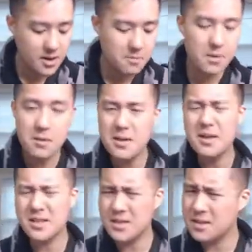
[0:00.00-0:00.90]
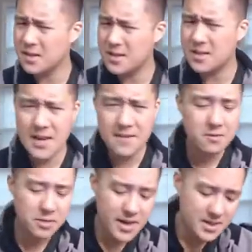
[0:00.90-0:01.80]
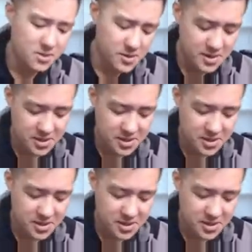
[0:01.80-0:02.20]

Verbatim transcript: Maybe, is it is it time for Blastoise to